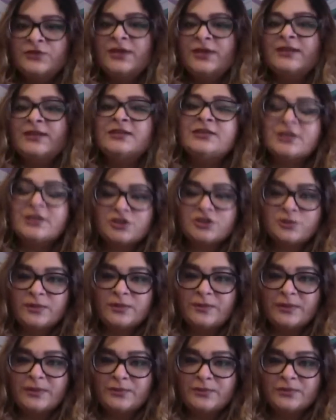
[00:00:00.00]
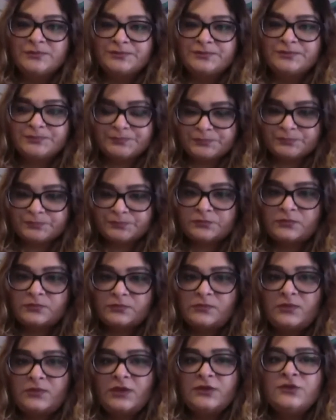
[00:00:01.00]
get in touch with people.
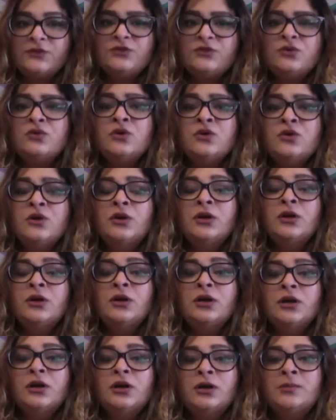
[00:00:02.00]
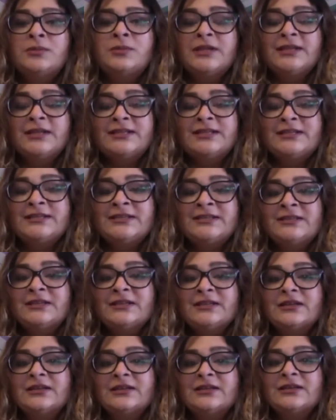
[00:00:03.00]
So LinkedIn
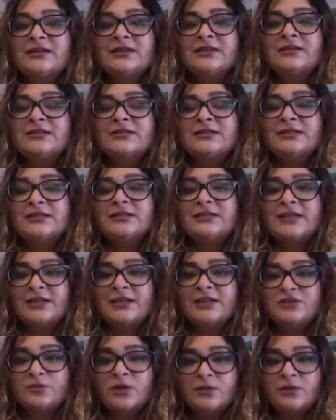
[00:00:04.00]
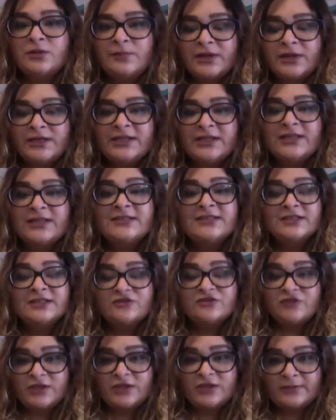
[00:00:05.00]
network building is
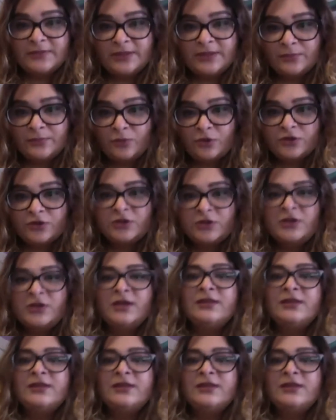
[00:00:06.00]
extremely important,